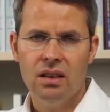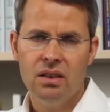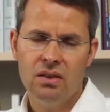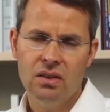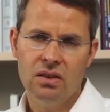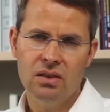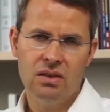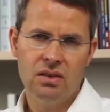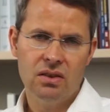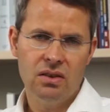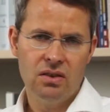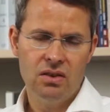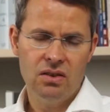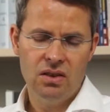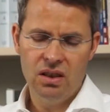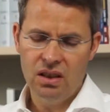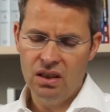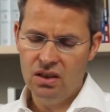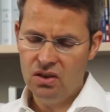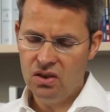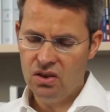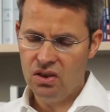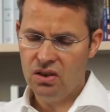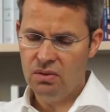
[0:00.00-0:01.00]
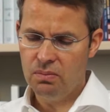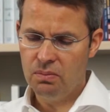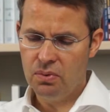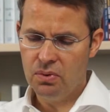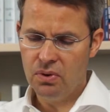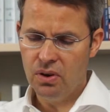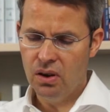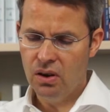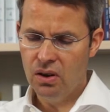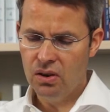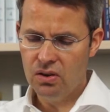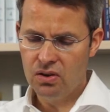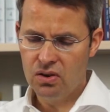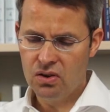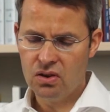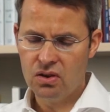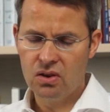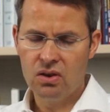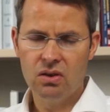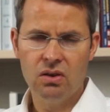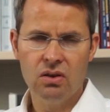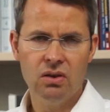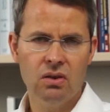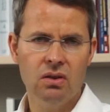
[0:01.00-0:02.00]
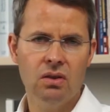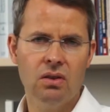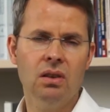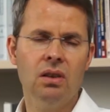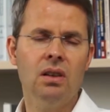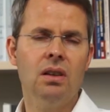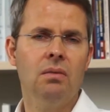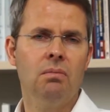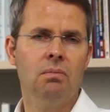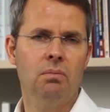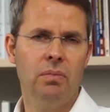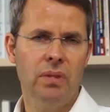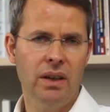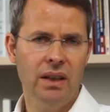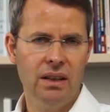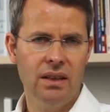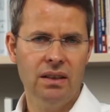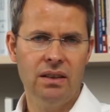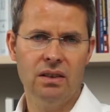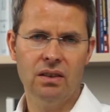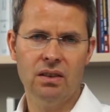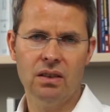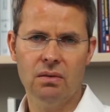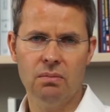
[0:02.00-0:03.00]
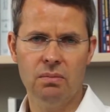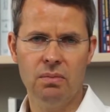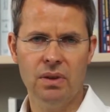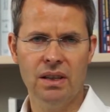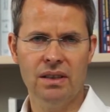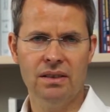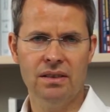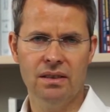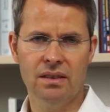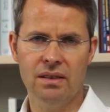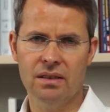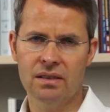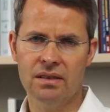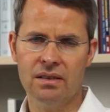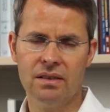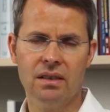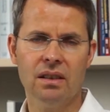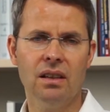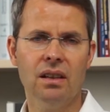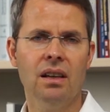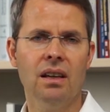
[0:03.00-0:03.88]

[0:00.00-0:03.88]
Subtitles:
your strategic approach to building your business.